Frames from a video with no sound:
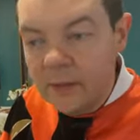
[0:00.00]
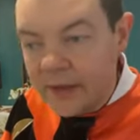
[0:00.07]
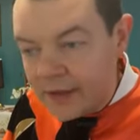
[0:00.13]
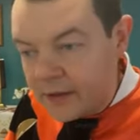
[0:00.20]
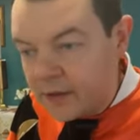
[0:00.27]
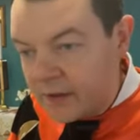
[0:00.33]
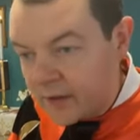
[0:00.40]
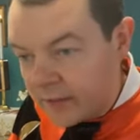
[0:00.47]
Do
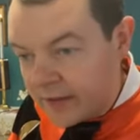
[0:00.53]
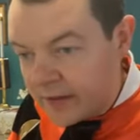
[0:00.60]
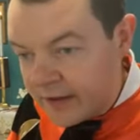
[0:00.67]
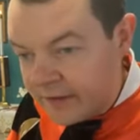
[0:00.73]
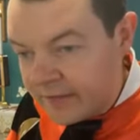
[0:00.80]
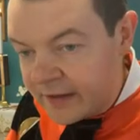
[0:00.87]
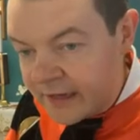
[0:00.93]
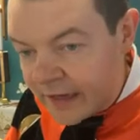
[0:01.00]
I just
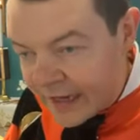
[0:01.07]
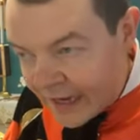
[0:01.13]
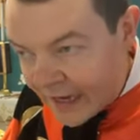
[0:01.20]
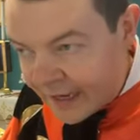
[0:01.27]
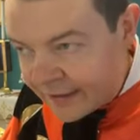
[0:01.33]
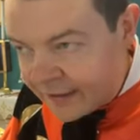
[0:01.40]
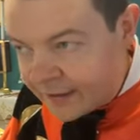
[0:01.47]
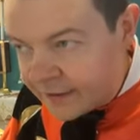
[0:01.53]
believe in
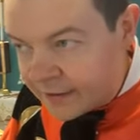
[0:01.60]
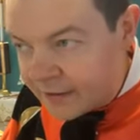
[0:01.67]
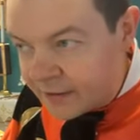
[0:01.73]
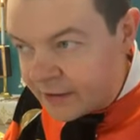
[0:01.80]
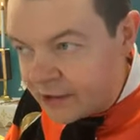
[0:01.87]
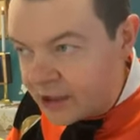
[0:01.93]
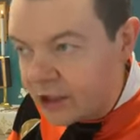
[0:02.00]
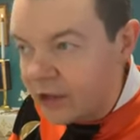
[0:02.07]
God
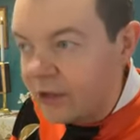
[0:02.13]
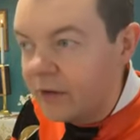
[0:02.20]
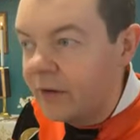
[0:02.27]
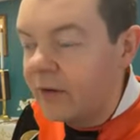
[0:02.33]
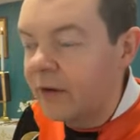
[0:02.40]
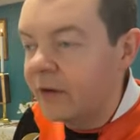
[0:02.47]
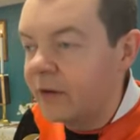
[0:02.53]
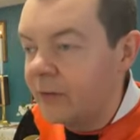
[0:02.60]

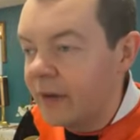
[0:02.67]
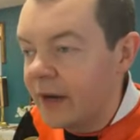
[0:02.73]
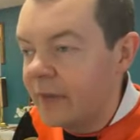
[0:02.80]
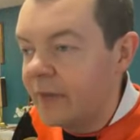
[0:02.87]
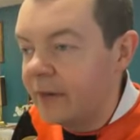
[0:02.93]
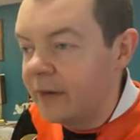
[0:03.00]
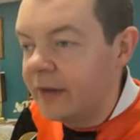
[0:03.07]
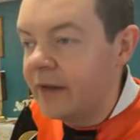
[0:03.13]
or do
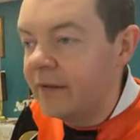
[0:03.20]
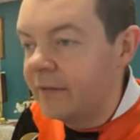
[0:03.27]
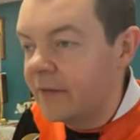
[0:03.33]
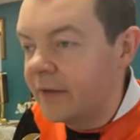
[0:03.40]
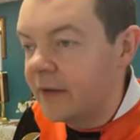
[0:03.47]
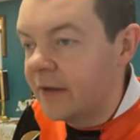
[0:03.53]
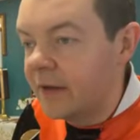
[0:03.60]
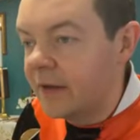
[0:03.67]
I
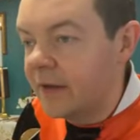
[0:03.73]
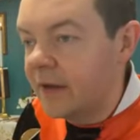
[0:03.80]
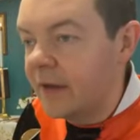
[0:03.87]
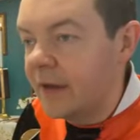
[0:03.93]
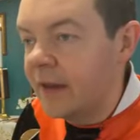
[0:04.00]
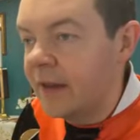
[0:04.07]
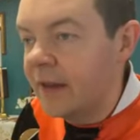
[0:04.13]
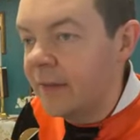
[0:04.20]
believe
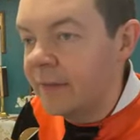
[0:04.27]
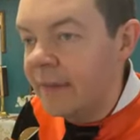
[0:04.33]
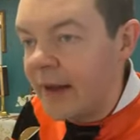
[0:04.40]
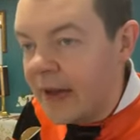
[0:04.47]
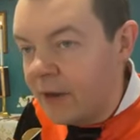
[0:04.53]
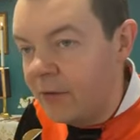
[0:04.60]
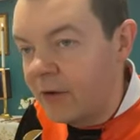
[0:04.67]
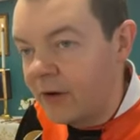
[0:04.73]
in the
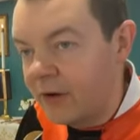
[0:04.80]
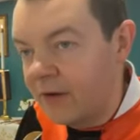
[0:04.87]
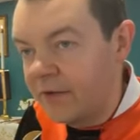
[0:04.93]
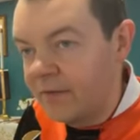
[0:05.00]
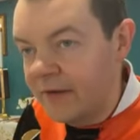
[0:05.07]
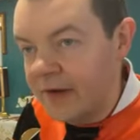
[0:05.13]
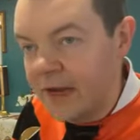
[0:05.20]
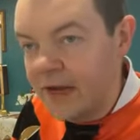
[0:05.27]
power
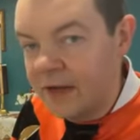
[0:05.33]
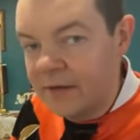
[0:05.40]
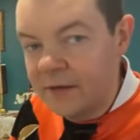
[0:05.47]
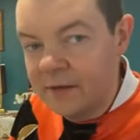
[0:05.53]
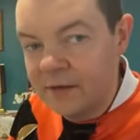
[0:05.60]
of God?